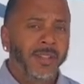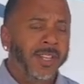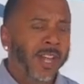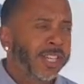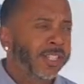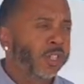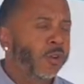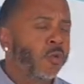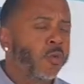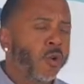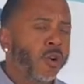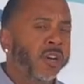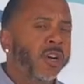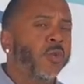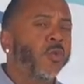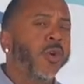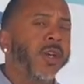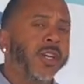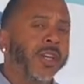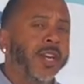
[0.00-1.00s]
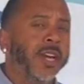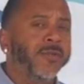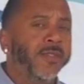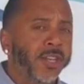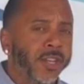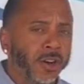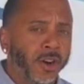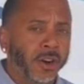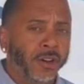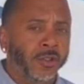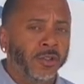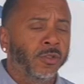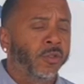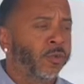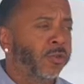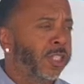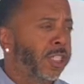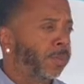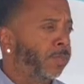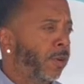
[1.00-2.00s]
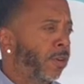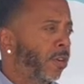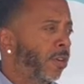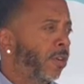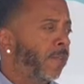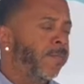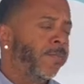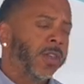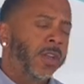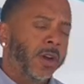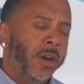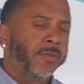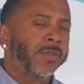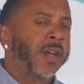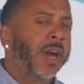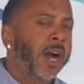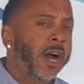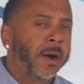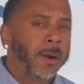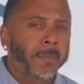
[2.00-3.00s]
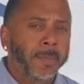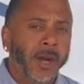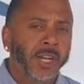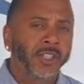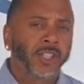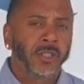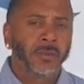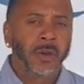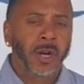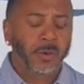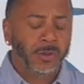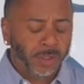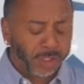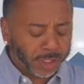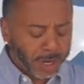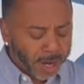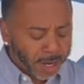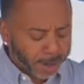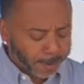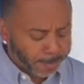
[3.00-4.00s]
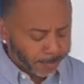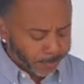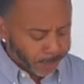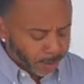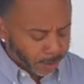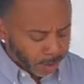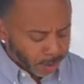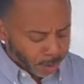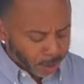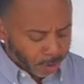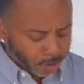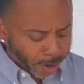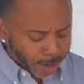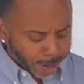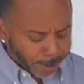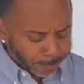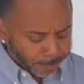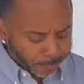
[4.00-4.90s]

That's the warning we giving y'all through the spirit of Yahweh Bashim Al-Shai. All right?